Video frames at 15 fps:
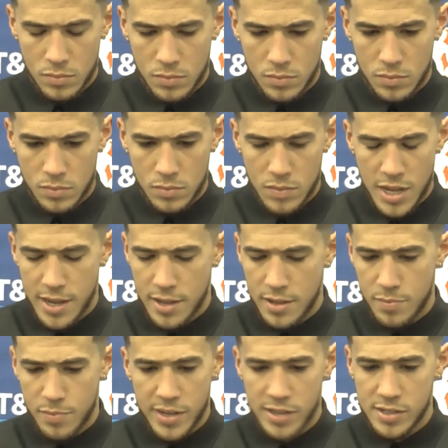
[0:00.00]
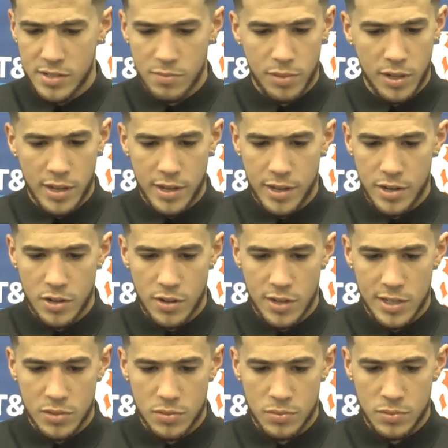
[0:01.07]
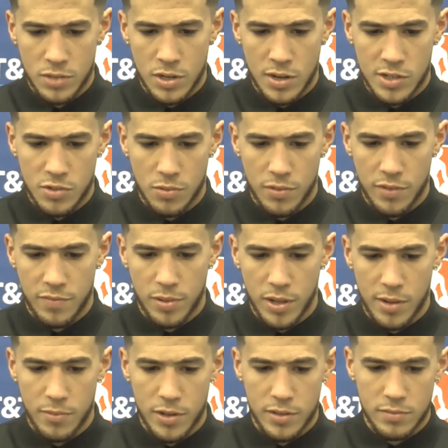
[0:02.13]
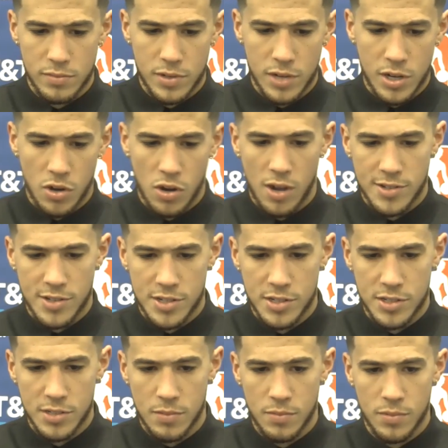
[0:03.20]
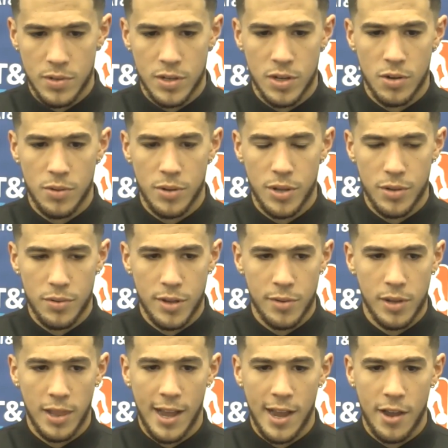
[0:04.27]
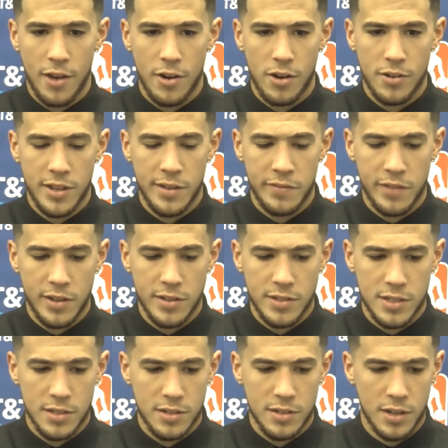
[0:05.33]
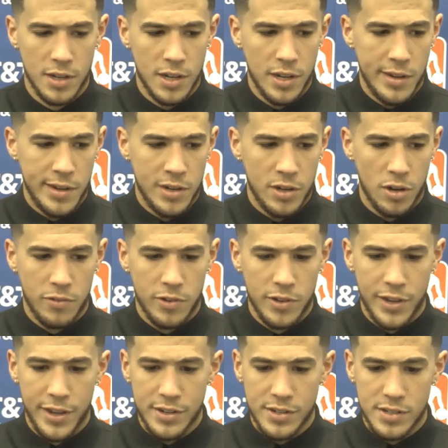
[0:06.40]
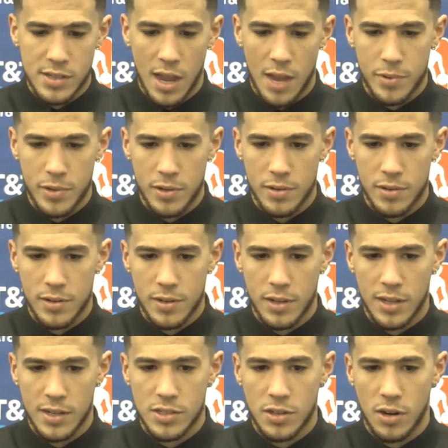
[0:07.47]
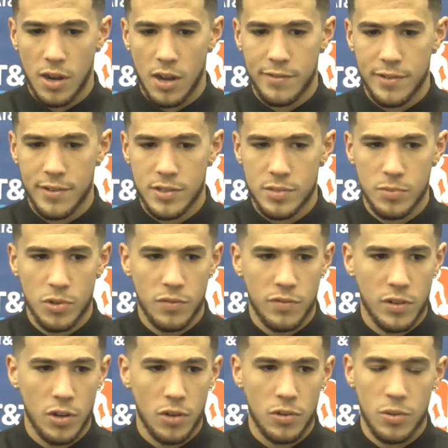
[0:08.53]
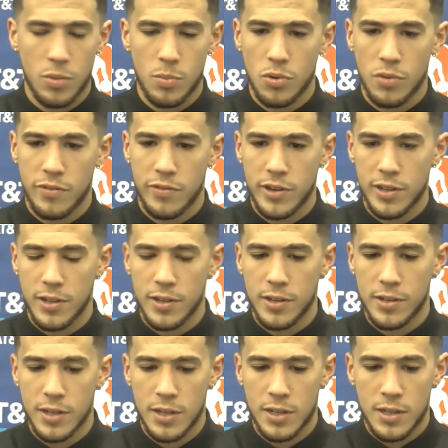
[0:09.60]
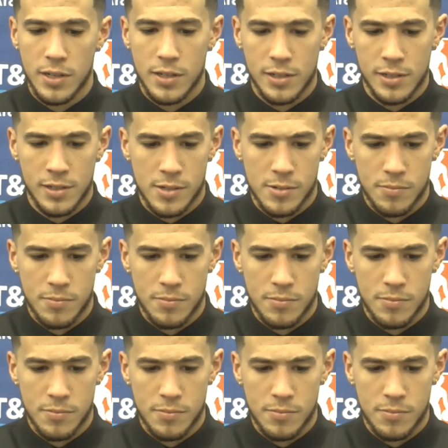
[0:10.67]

Yeah, the pace of play, you know, that's, you know, that's what we've played with, you know, all season. You know, we, we rely on our defense, and, you know, if we get a stop, it, it lets our offense move slowly, move freely. Um,